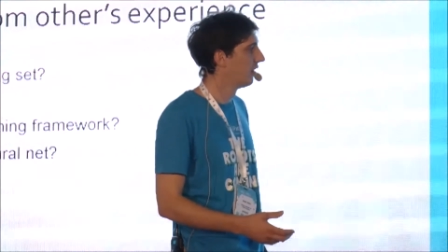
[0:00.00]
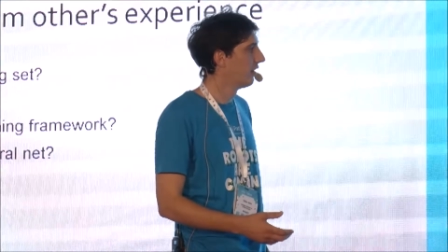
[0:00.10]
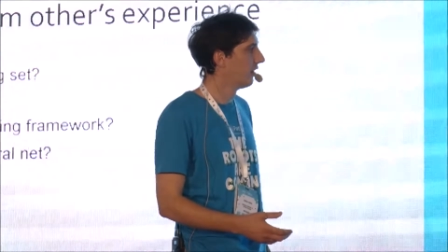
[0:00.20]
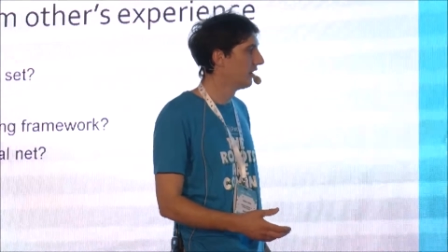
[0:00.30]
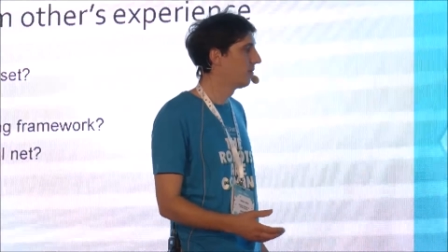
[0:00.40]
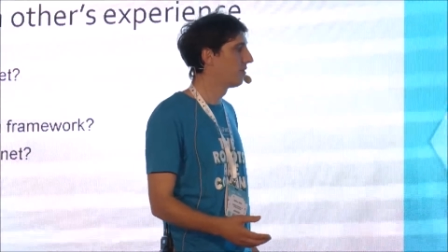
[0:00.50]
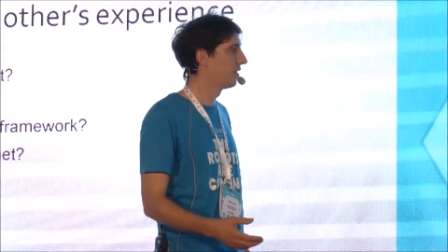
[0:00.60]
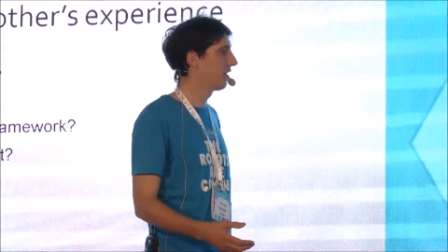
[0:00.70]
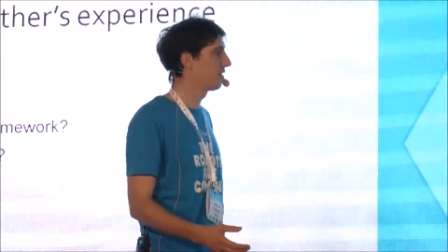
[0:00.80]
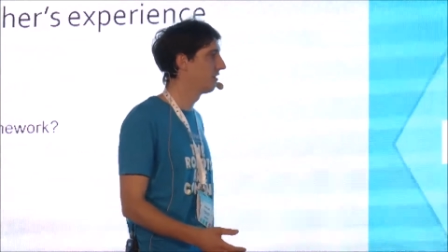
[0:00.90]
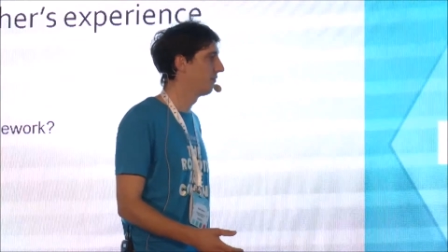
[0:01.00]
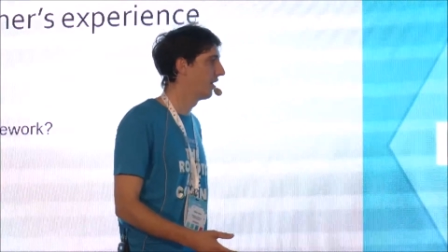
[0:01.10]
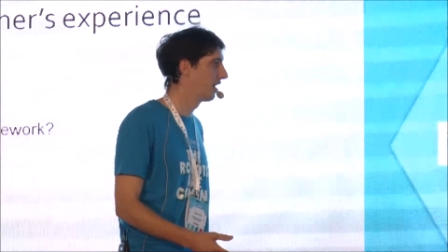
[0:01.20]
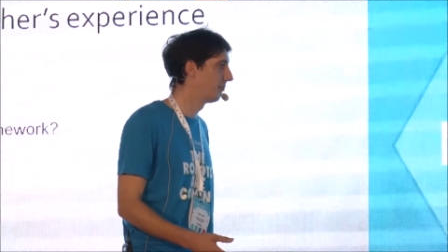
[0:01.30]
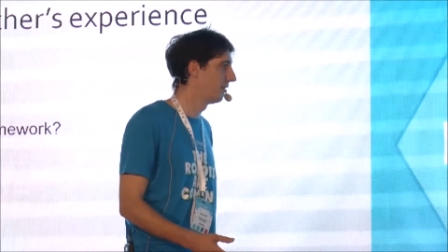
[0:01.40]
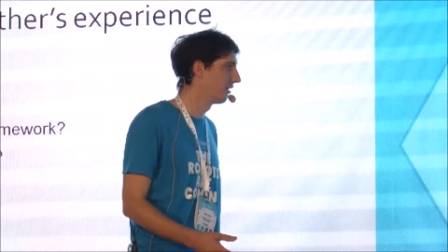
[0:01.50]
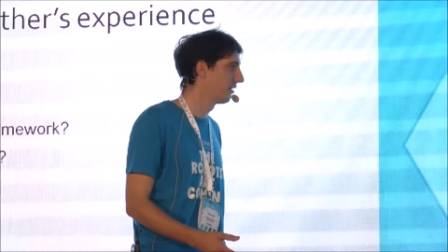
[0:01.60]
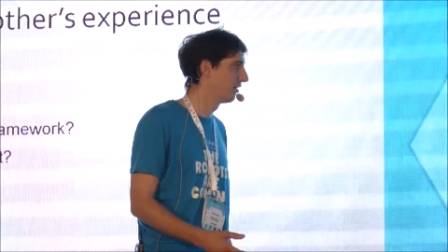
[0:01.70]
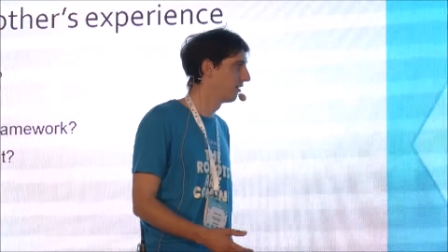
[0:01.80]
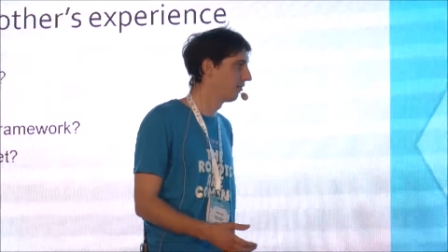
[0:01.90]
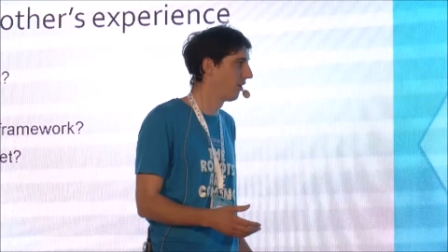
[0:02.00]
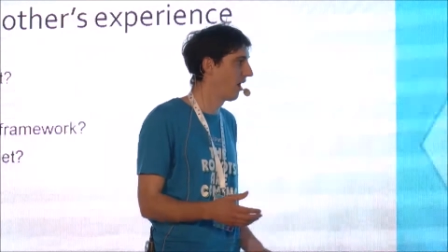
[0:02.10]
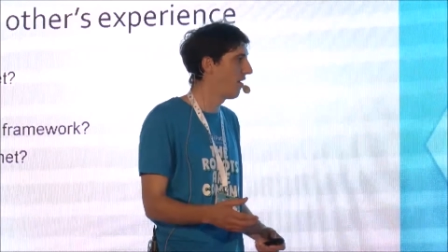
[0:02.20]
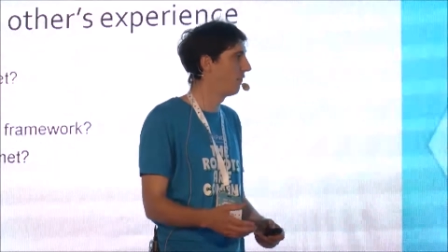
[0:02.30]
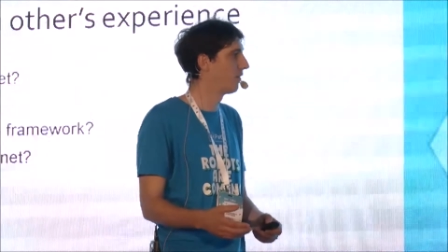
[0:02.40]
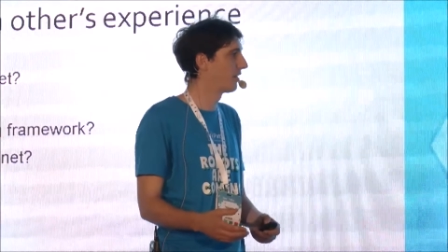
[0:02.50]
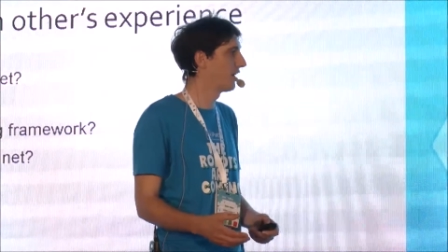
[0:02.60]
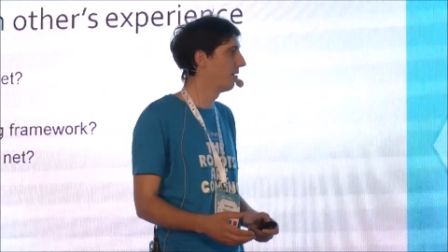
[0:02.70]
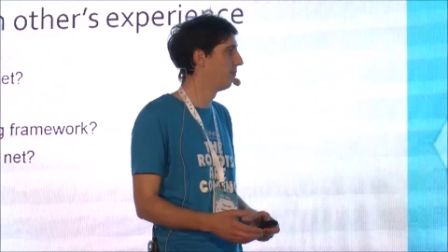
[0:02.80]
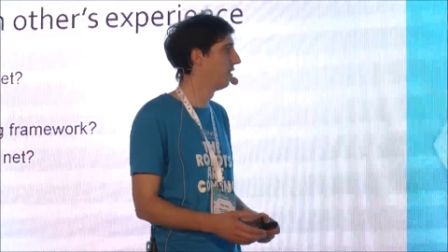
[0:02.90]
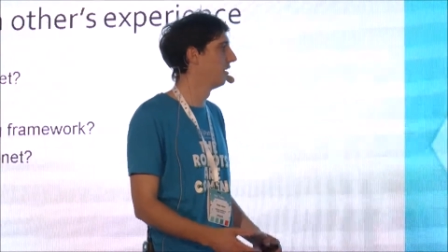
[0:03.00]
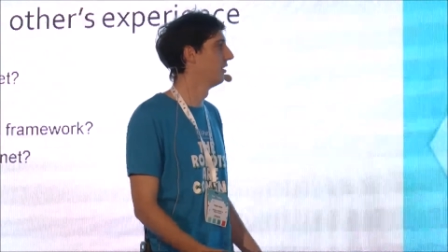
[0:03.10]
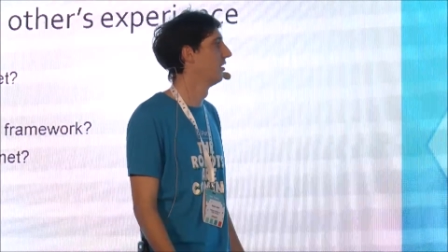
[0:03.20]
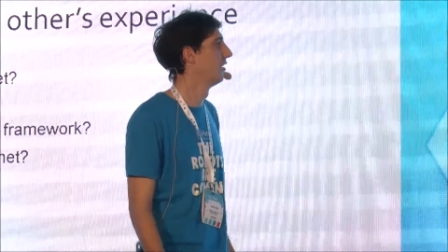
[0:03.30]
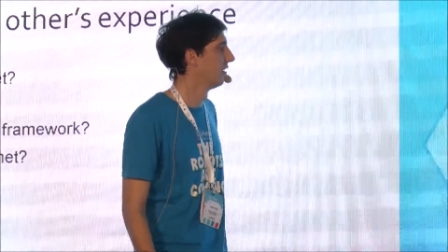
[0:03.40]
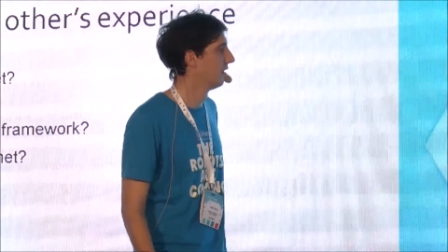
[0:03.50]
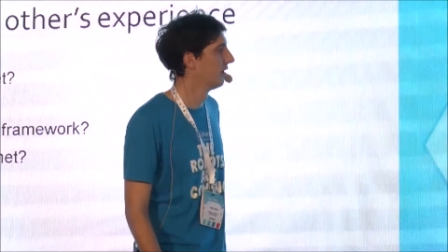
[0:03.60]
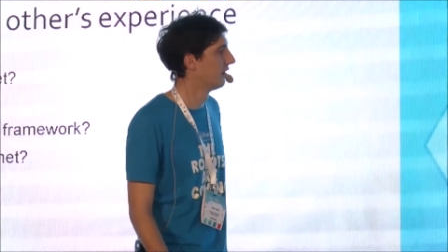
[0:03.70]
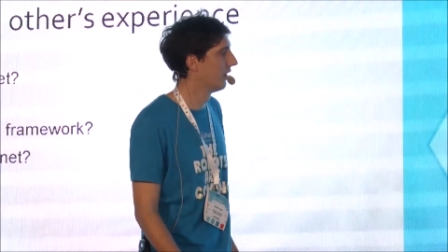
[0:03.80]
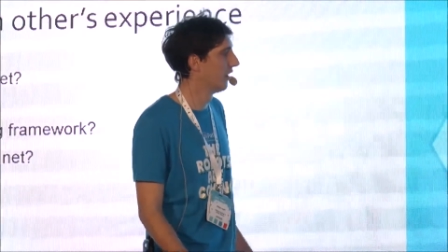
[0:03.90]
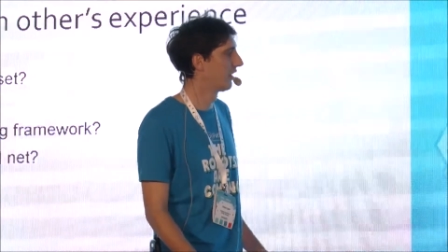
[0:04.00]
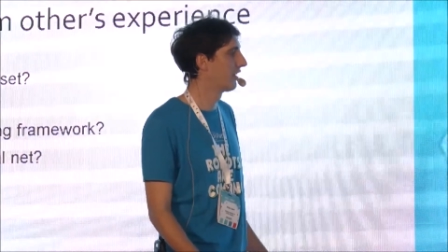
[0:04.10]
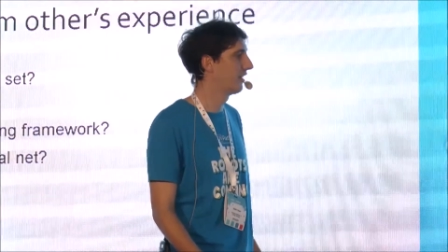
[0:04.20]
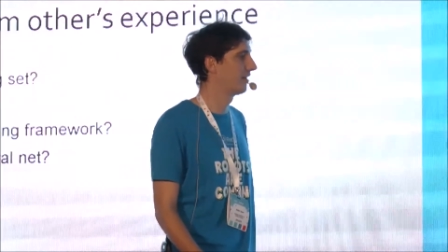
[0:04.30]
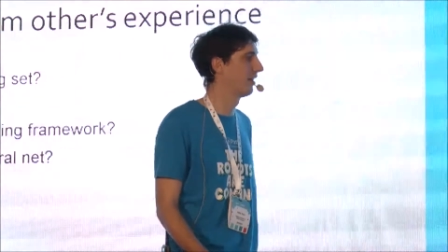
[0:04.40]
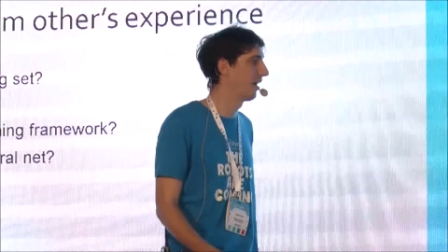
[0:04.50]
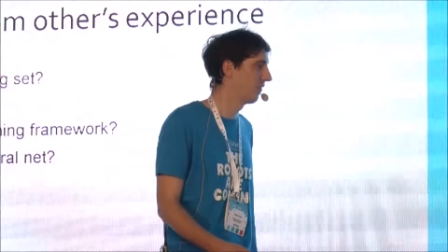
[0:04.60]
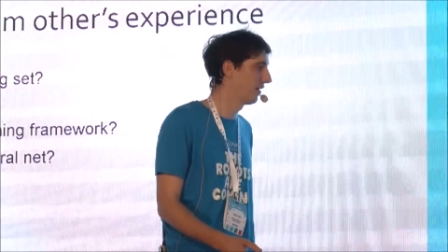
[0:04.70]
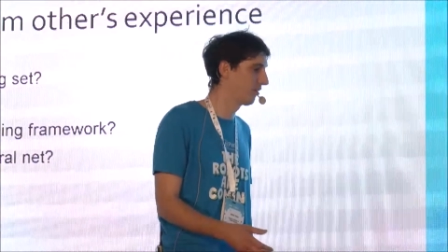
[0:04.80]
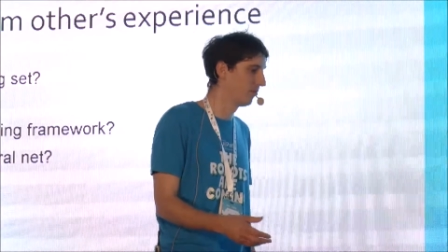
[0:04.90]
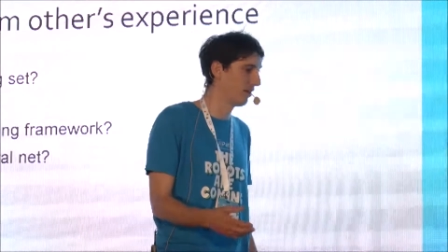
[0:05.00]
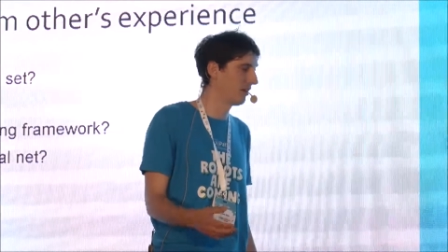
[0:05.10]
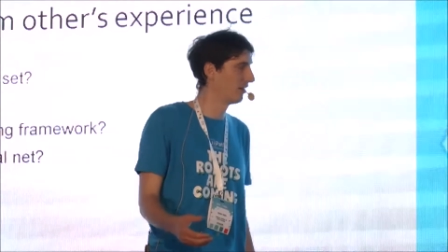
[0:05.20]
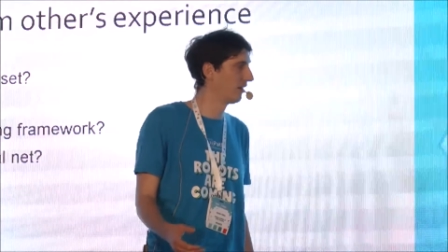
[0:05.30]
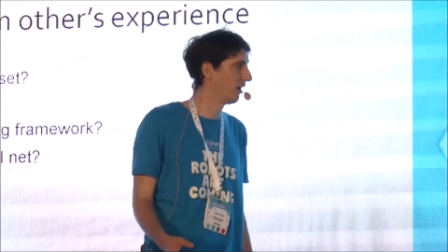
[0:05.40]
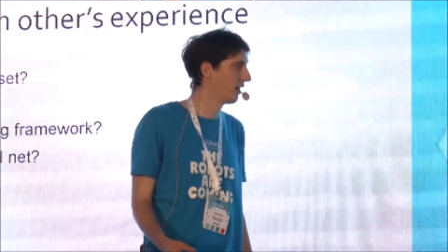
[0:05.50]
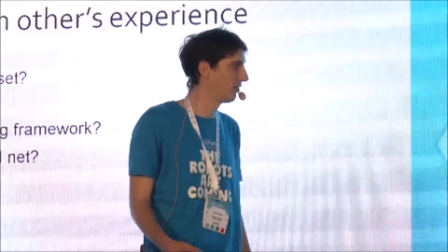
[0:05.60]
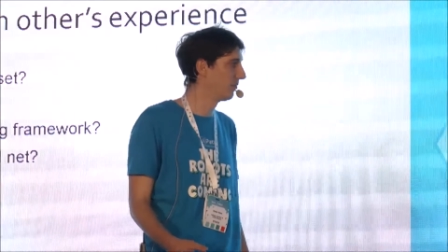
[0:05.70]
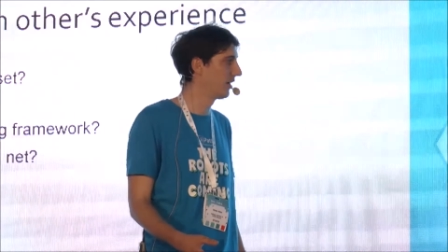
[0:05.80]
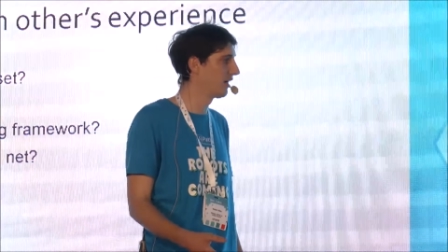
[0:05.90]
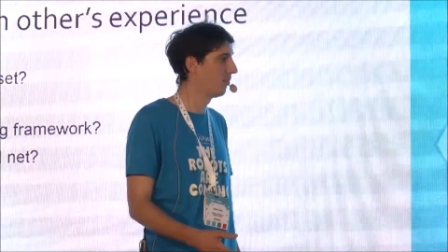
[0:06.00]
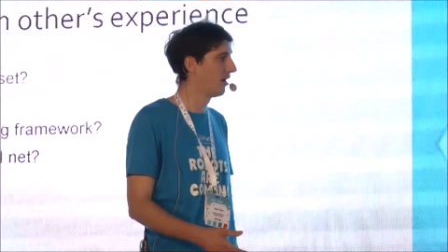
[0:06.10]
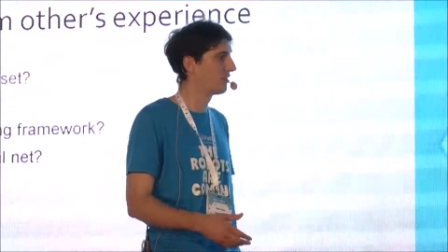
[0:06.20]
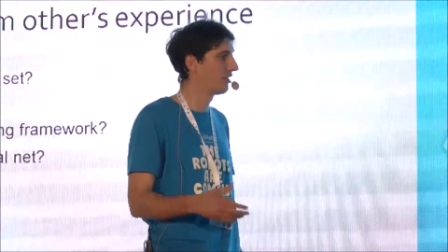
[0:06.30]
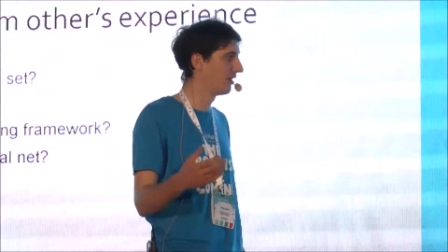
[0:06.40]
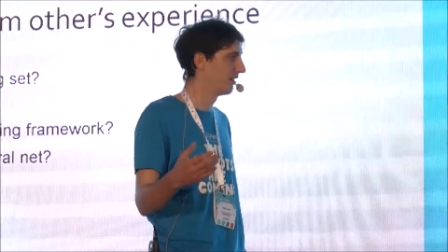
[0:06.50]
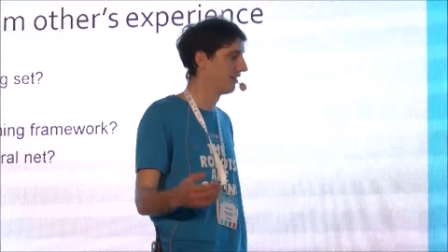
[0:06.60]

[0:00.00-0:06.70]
in a production environment, to have, for example, the kit having 100 megabytes and